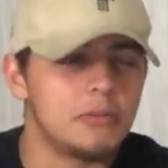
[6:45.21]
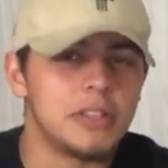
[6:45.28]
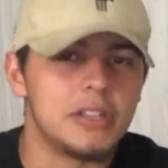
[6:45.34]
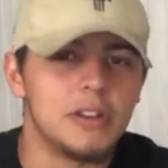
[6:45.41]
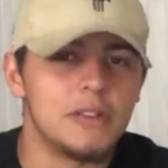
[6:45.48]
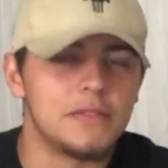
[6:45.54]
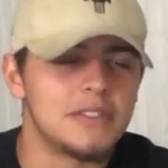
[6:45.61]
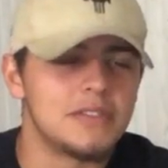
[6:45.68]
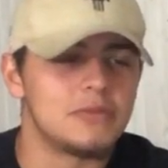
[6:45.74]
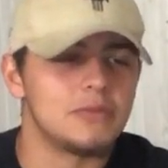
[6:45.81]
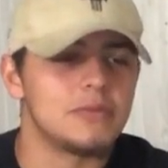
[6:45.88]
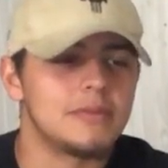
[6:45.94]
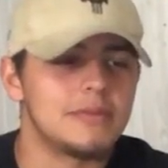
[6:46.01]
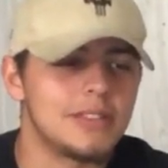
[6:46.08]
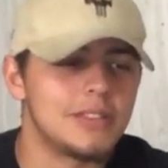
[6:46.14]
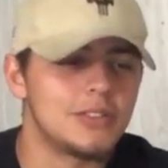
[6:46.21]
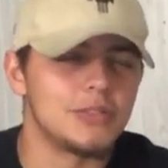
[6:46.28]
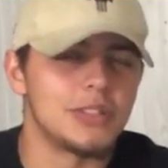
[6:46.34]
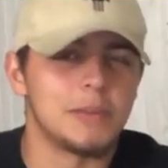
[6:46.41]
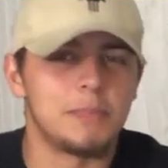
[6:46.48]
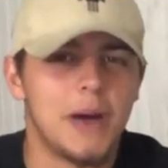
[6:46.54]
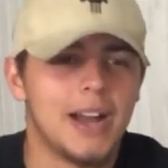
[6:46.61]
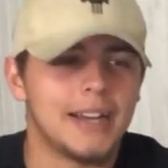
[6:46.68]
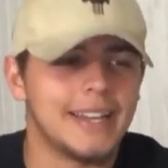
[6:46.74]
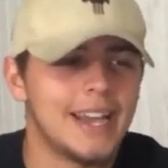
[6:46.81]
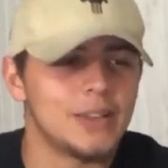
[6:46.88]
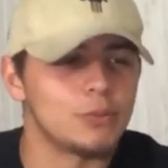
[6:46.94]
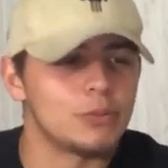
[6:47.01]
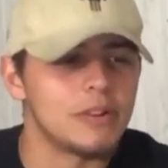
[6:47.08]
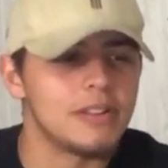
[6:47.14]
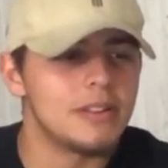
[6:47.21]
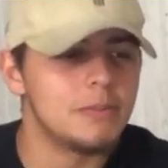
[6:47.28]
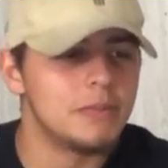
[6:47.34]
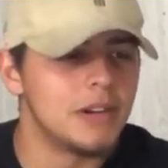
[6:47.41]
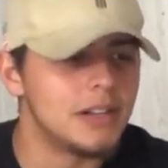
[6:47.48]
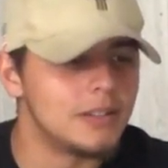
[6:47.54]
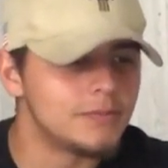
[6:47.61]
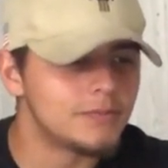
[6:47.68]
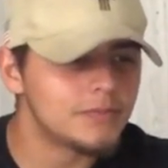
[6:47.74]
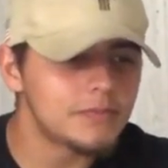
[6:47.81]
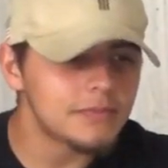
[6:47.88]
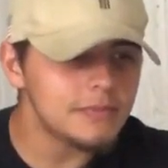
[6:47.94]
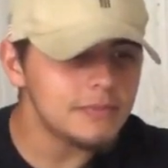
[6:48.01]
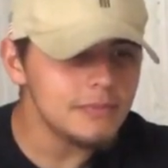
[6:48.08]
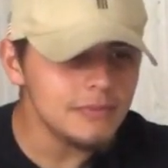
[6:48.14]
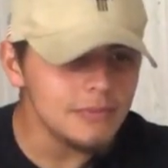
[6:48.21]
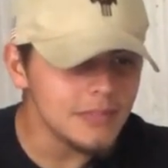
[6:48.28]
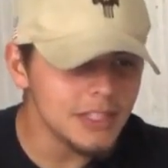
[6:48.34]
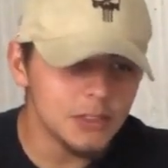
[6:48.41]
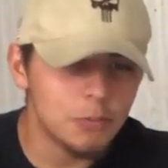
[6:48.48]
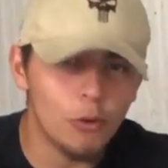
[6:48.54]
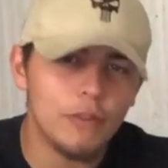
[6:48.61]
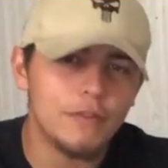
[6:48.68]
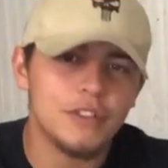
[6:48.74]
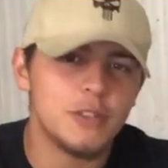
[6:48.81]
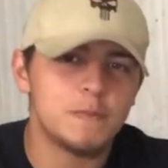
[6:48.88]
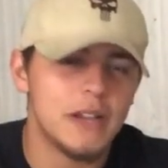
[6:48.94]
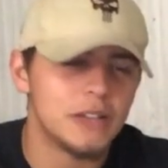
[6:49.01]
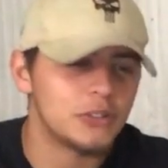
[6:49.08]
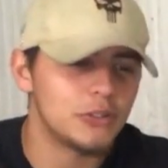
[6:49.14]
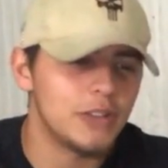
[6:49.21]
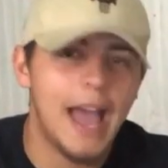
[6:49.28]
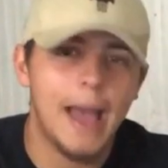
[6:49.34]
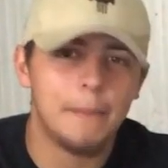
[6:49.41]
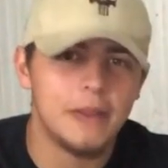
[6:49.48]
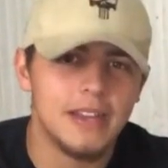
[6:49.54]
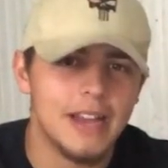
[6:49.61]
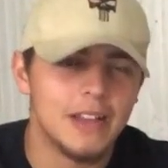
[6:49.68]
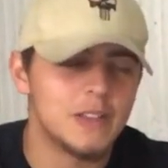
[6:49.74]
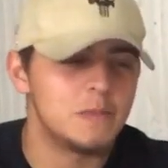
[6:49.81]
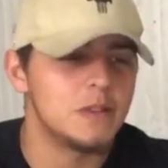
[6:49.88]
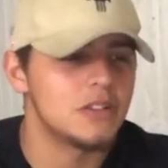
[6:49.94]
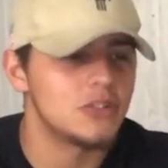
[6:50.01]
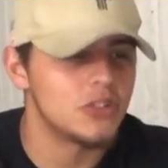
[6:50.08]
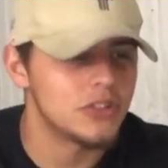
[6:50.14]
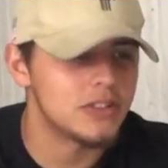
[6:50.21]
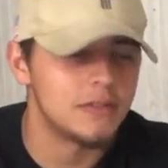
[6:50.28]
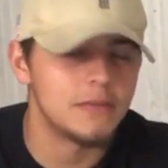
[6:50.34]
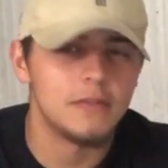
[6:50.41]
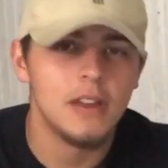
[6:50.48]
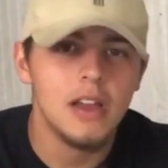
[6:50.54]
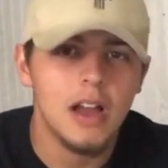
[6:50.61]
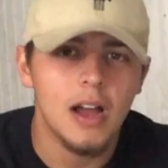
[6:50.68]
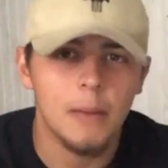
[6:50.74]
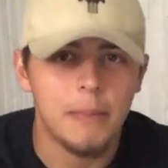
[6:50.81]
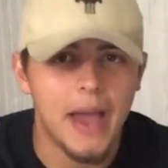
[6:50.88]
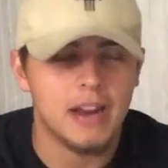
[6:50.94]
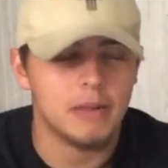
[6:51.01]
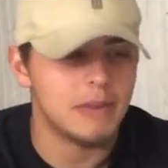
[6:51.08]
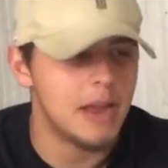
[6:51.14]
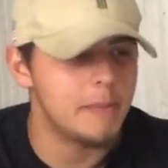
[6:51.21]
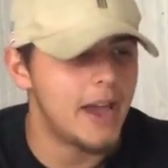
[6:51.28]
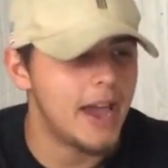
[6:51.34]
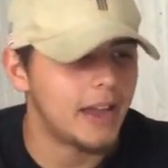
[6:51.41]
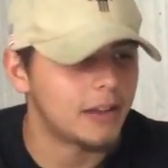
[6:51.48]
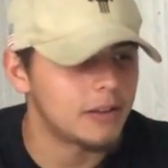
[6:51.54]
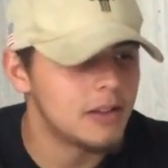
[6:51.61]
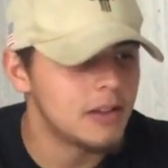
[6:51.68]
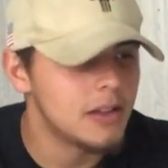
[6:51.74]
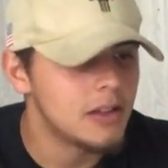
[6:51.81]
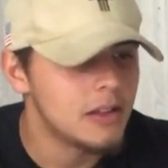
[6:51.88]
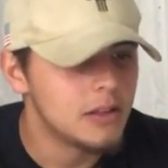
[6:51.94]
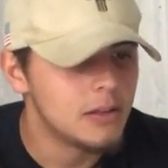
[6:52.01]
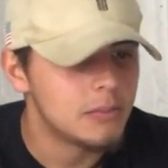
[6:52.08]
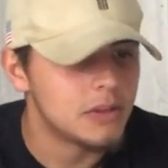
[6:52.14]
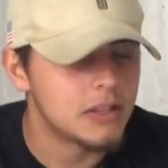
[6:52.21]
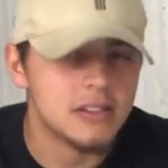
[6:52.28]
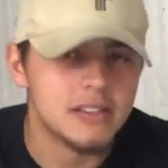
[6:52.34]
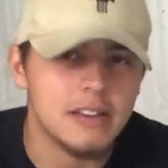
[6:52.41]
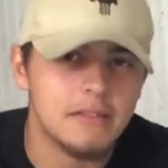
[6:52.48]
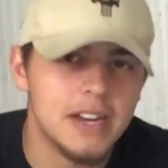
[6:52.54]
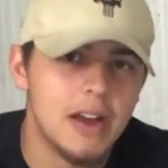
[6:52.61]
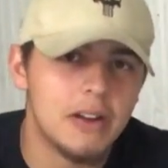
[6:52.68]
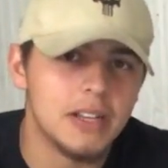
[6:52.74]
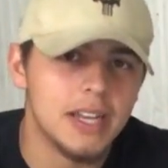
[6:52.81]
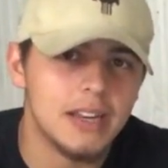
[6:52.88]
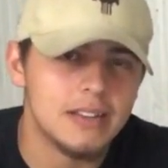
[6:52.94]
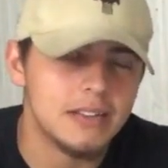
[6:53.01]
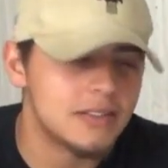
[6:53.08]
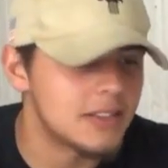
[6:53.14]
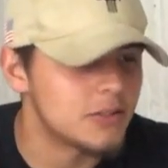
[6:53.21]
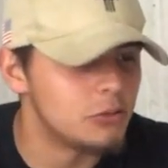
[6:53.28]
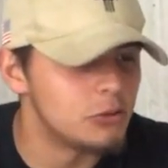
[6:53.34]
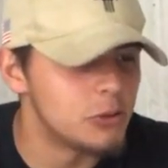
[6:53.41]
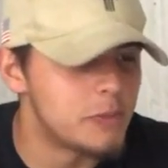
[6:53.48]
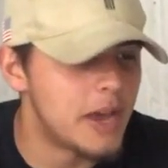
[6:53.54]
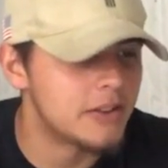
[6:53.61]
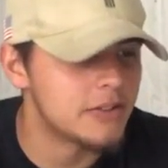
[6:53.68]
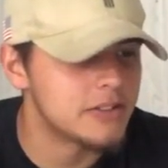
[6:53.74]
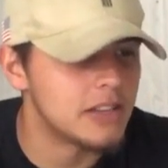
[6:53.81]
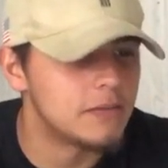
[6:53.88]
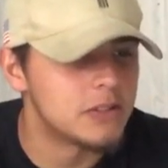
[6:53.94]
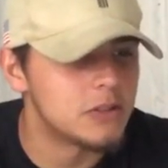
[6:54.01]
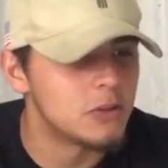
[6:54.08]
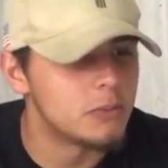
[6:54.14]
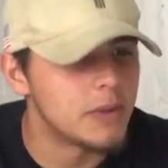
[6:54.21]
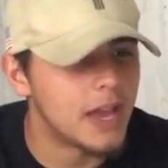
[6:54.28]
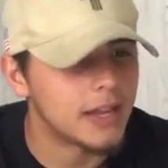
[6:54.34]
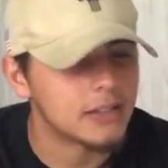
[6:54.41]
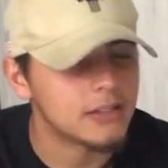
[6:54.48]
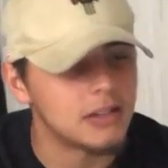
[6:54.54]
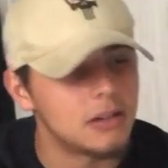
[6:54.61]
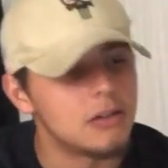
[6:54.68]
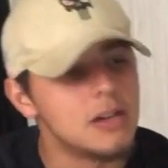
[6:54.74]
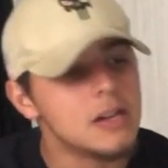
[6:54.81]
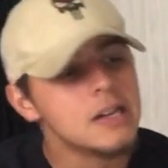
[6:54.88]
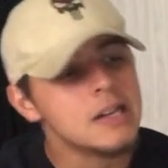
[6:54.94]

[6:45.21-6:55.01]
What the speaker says: really know if this is podcast worthy, but more of a special happy announcement and just a pat on my back, because every now and again it's cool to pat yourself on the own back. So